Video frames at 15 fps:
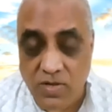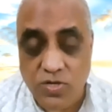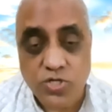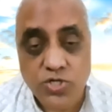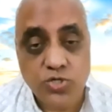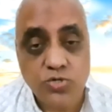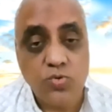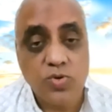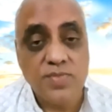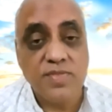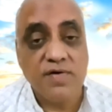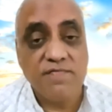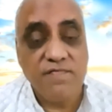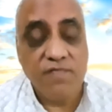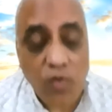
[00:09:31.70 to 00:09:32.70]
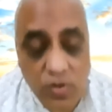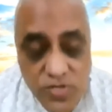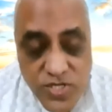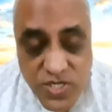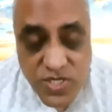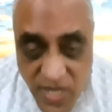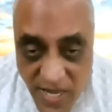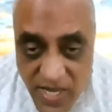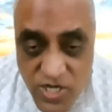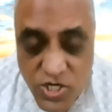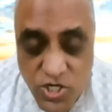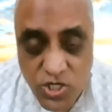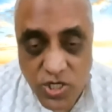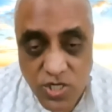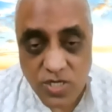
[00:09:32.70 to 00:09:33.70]
So in the fourth
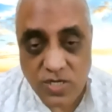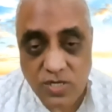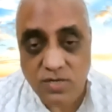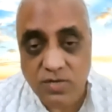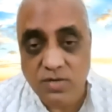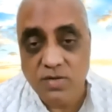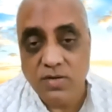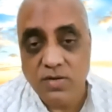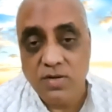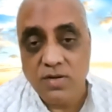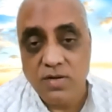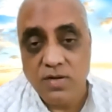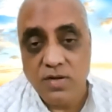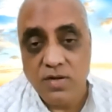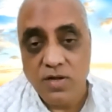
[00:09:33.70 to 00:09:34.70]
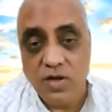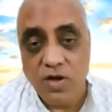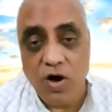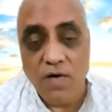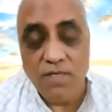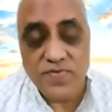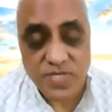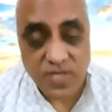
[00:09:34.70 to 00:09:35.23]
stage of